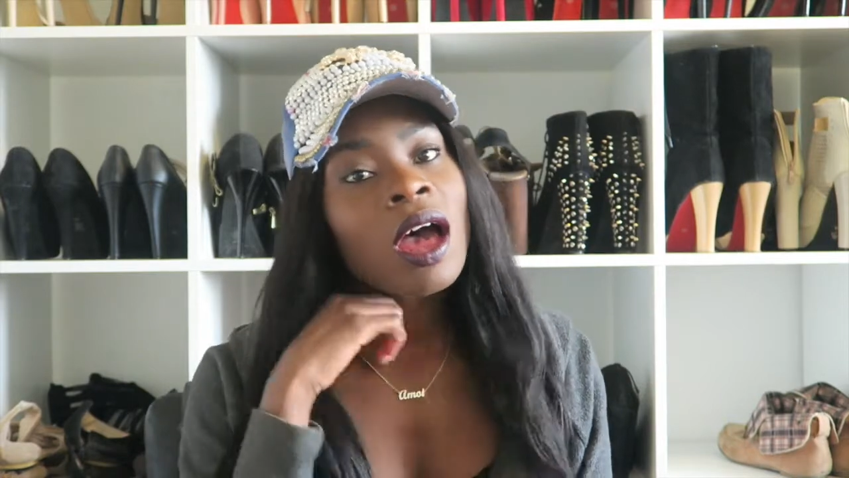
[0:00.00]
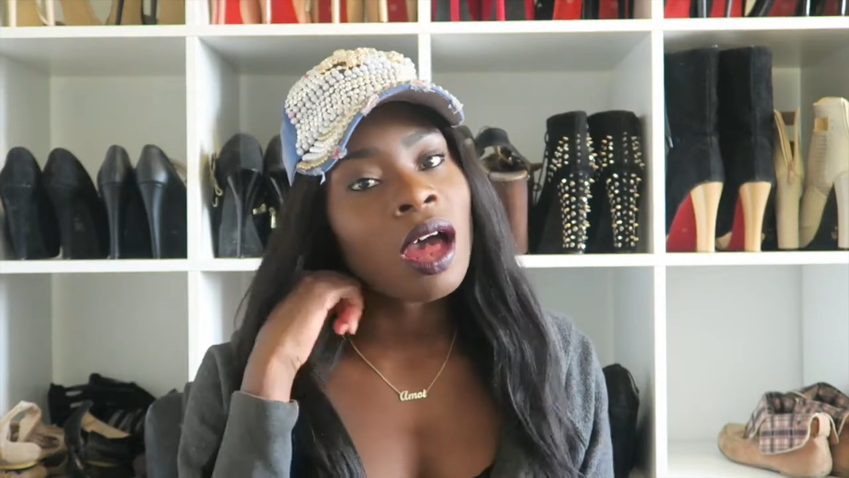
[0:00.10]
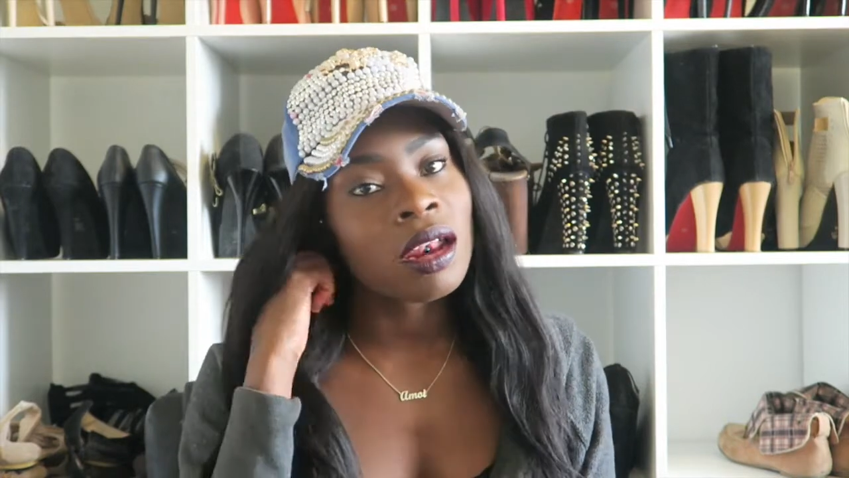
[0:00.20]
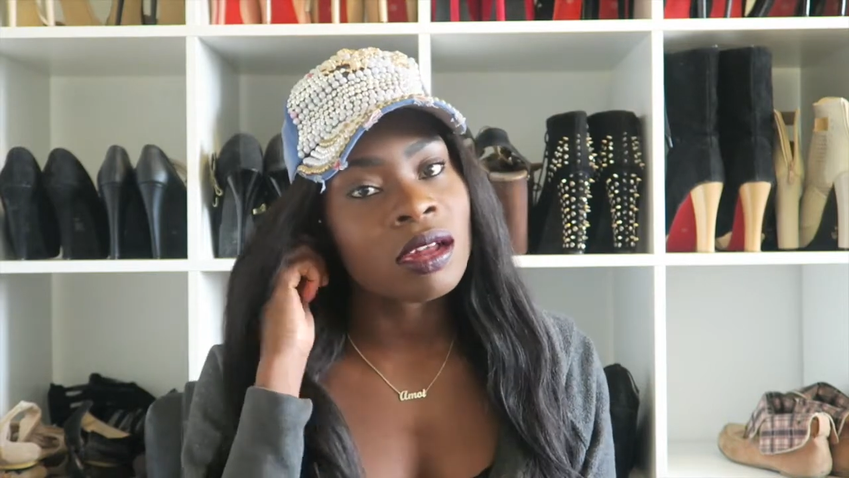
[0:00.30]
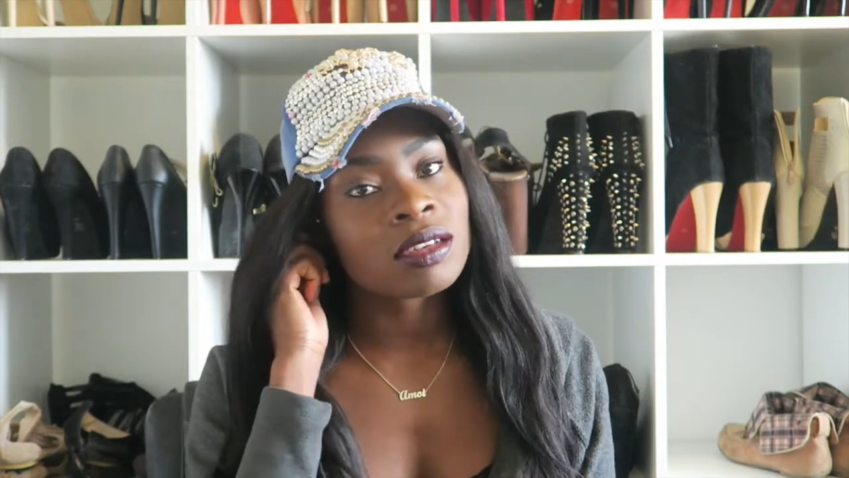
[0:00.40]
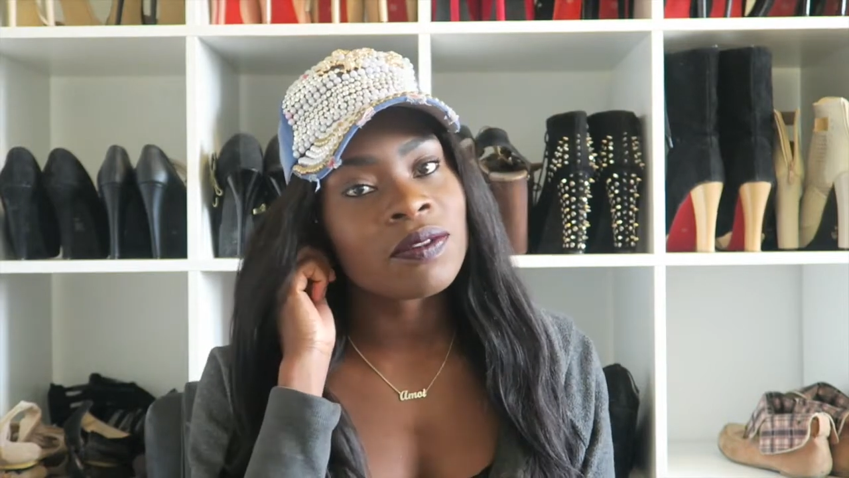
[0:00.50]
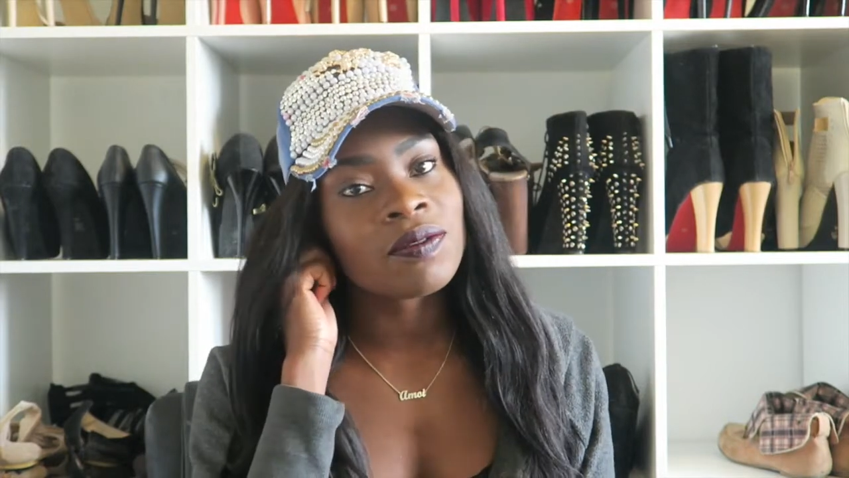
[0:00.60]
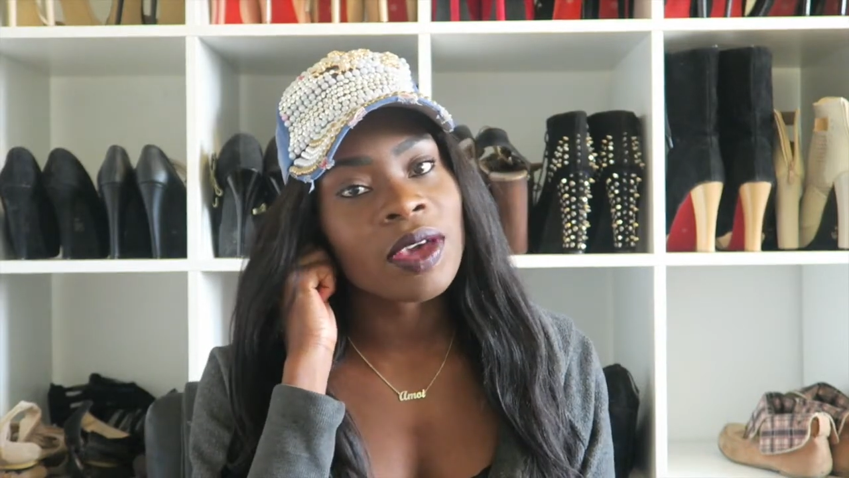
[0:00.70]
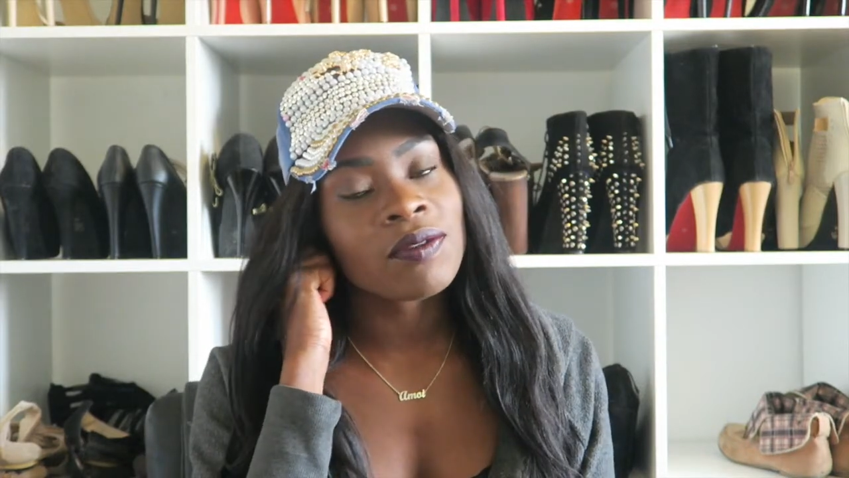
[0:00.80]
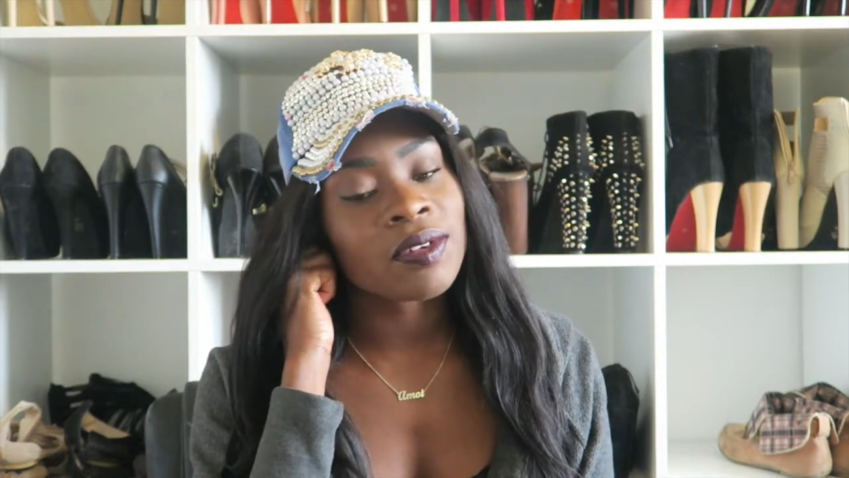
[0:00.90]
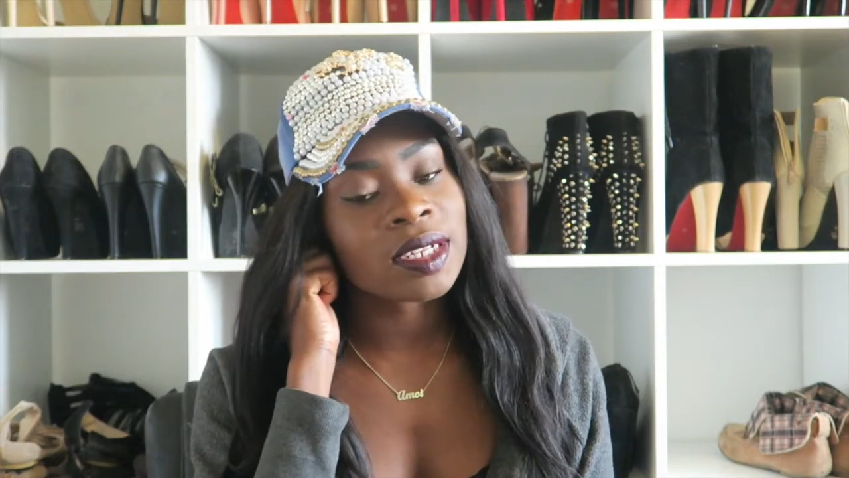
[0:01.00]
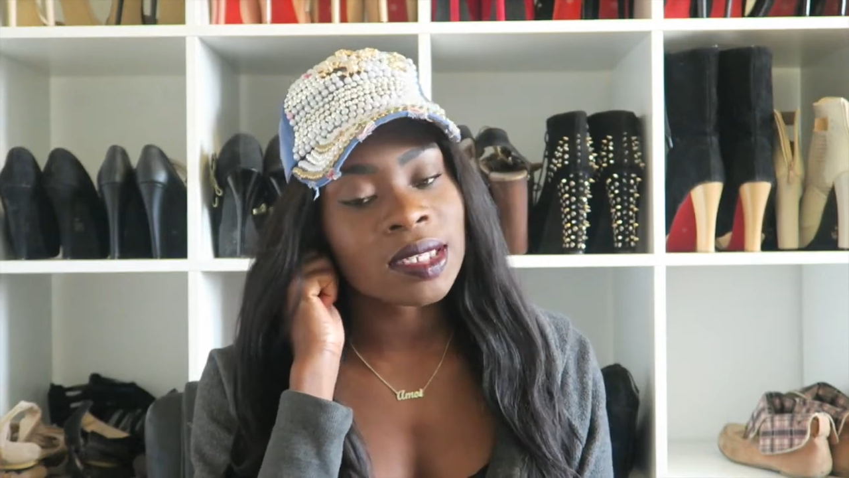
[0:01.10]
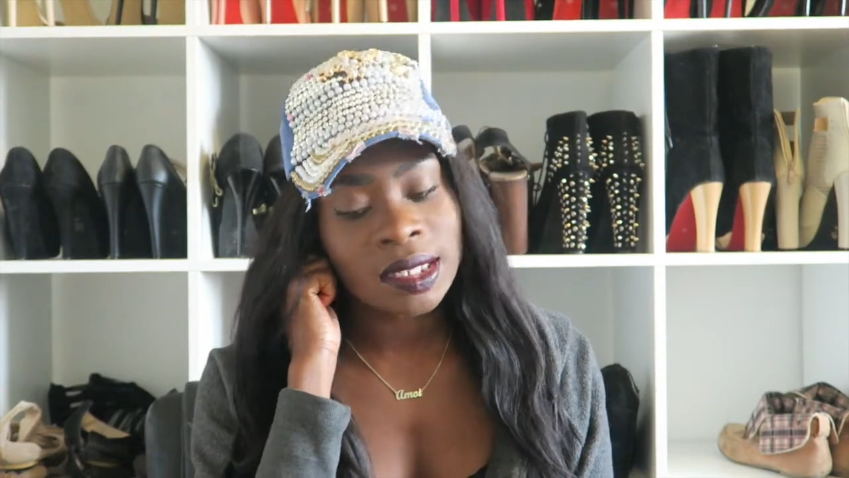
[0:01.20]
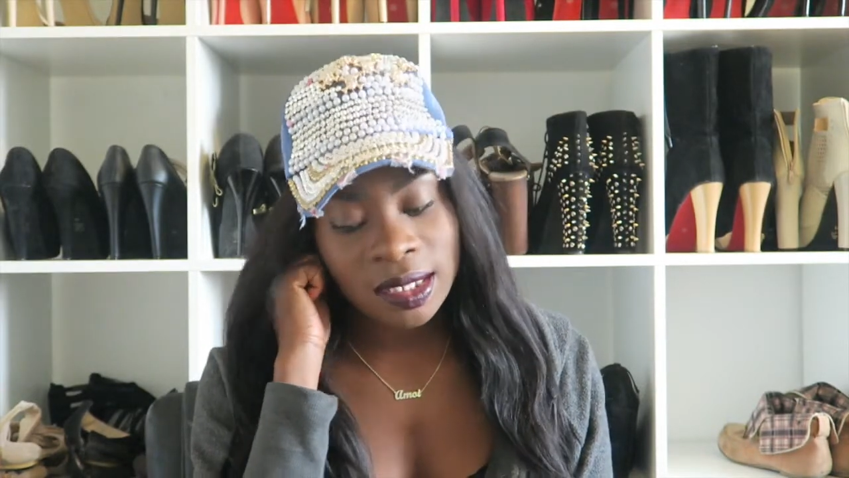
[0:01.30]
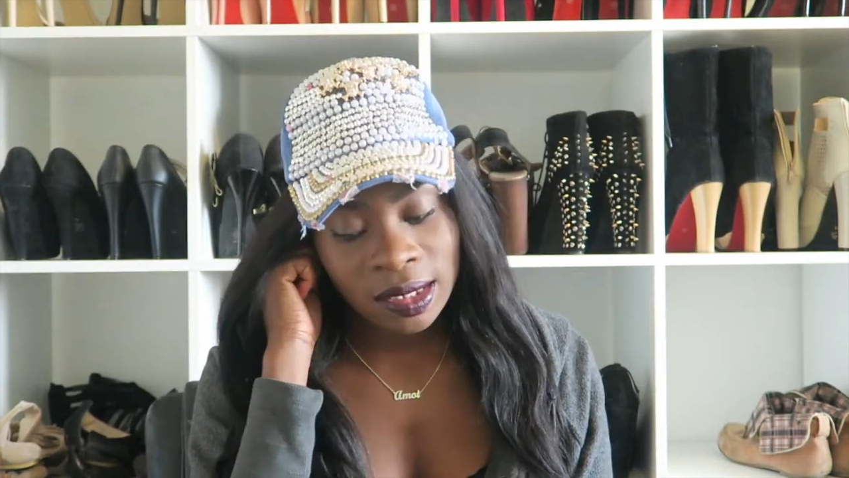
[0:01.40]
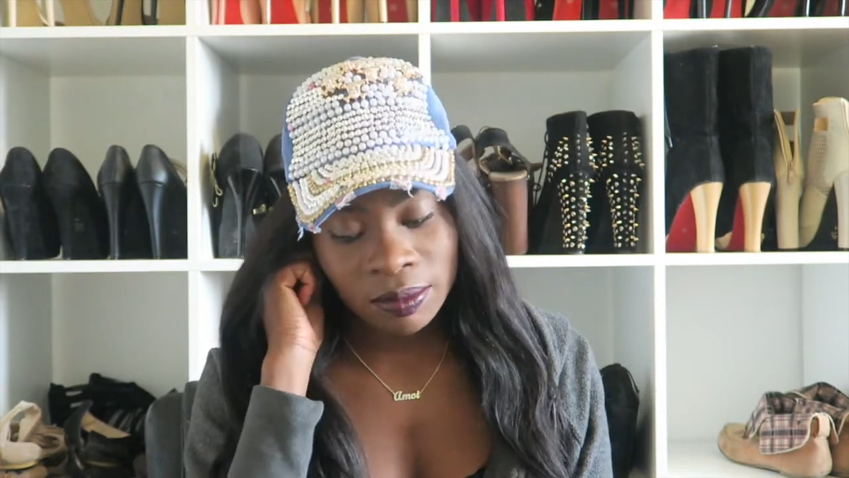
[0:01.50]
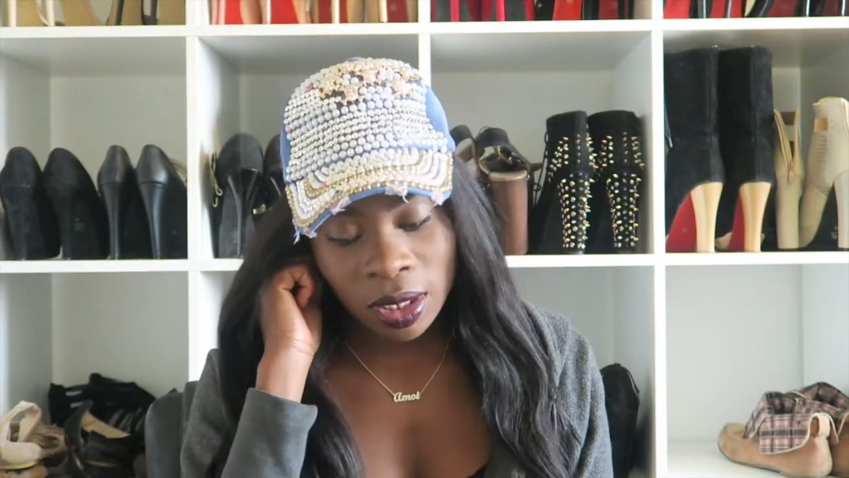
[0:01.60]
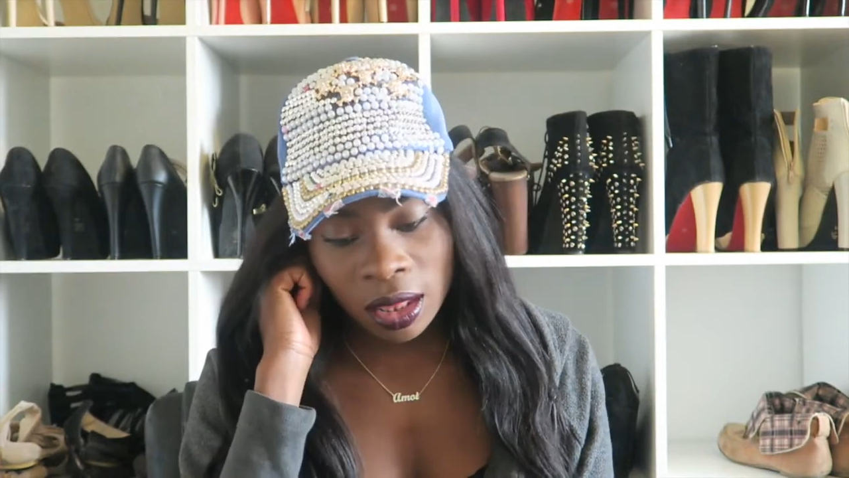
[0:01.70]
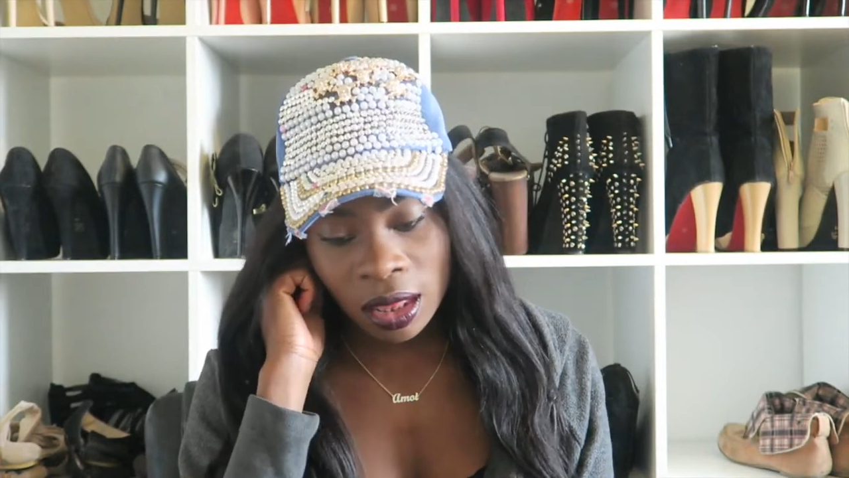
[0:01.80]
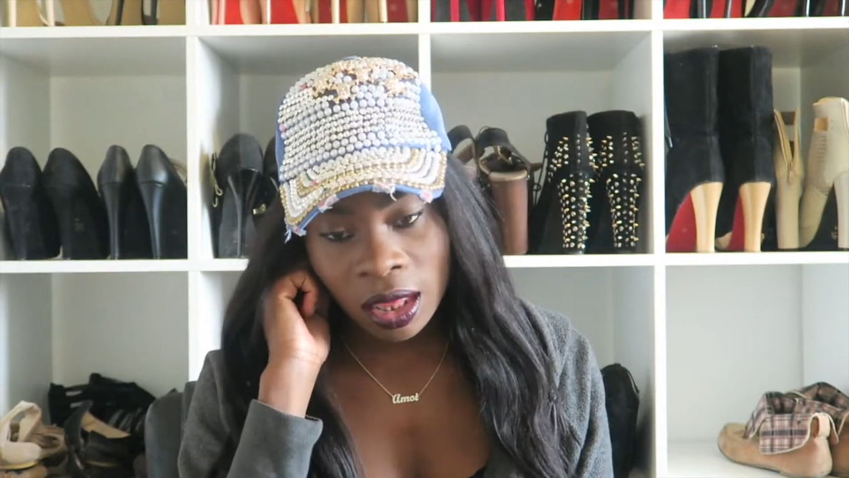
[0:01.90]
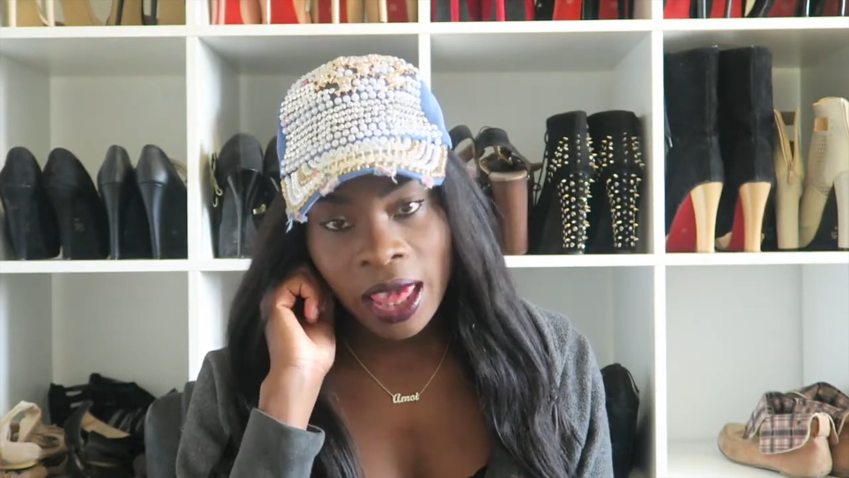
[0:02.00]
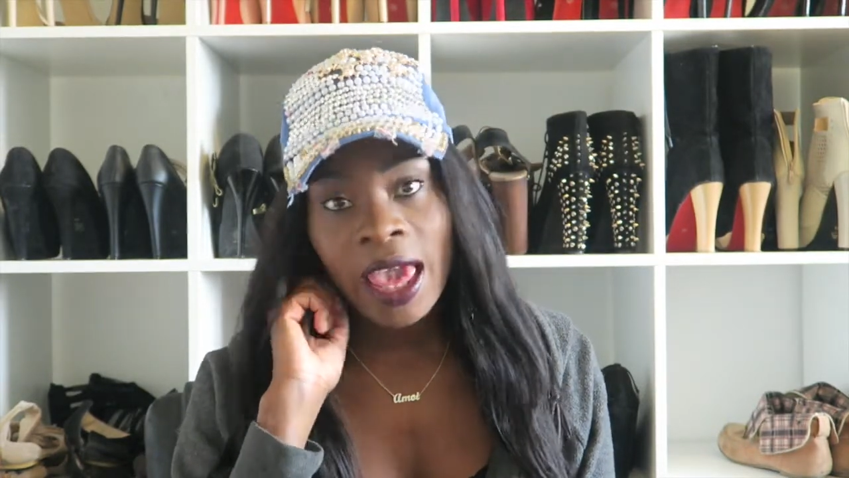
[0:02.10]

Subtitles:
a lot of favorites this month,